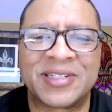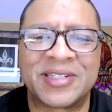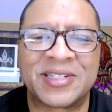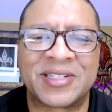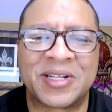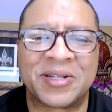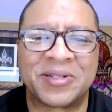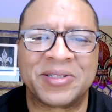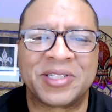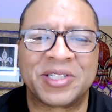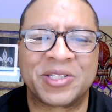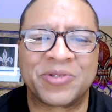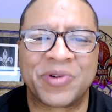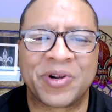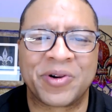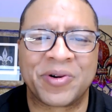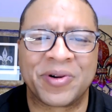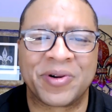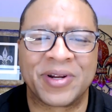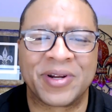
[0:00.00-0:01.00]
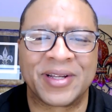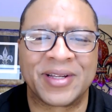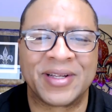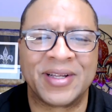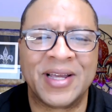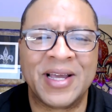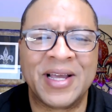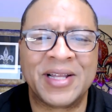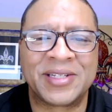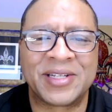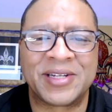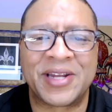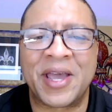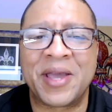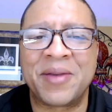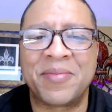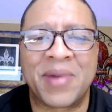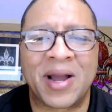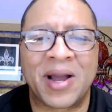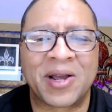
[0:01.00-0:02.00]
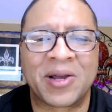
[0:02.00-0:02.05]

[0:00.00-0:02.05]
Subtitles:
and Associates Recruiting. Today, my